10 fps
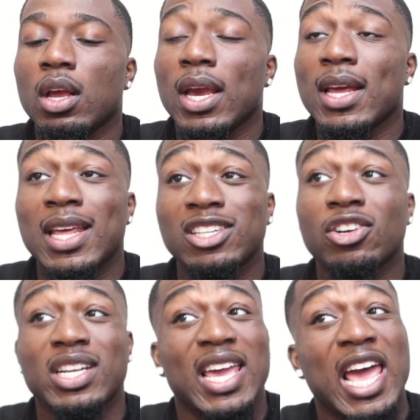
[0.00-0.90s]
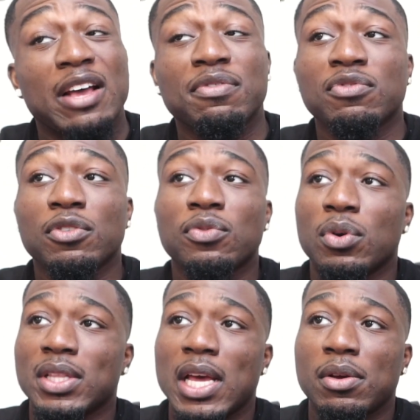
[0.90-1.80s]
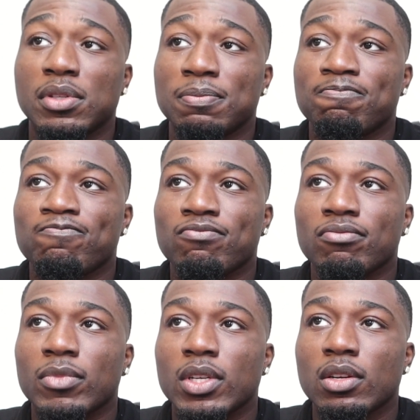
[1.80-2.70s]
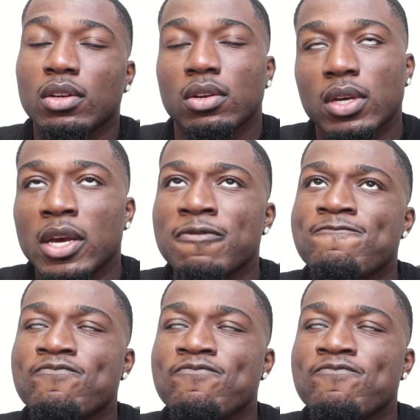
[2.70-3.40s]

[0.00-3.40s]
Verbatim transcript: And that's already half of your four thousand. Okay.